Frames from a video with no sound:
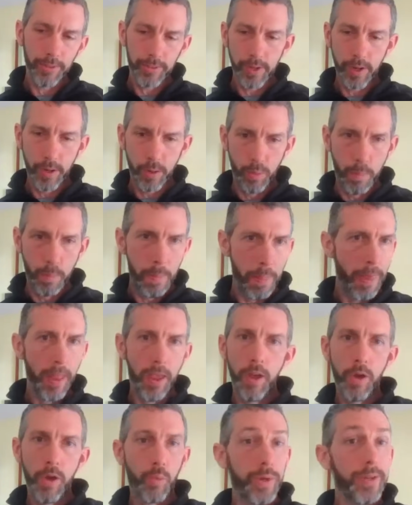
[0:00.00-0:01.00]
So
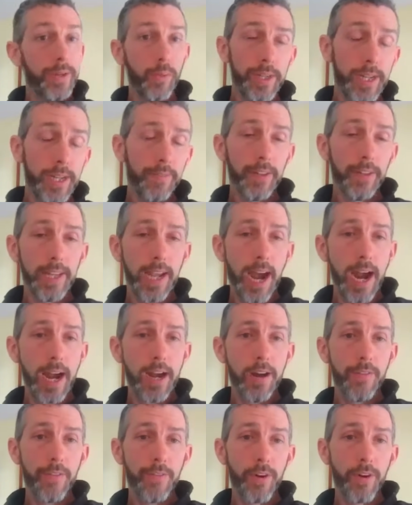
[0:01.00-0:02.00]
we definitely
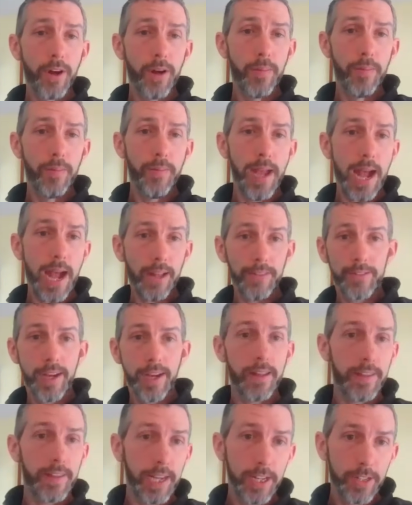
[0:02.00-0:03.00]
hire from
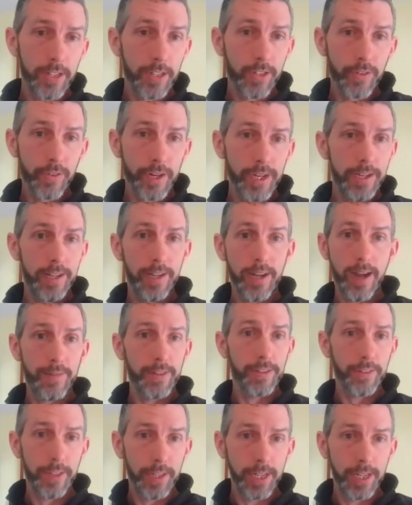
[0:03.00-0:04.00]
outside of the industry.
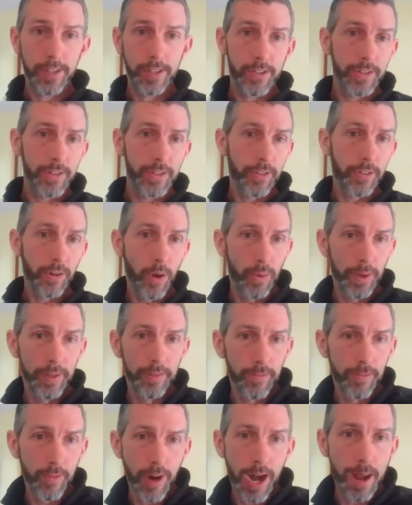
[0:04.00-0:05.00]
Obviously, the industry is
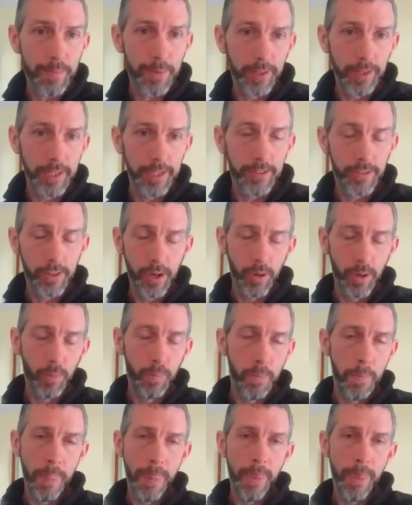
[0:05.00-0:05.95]
growing rapidly, so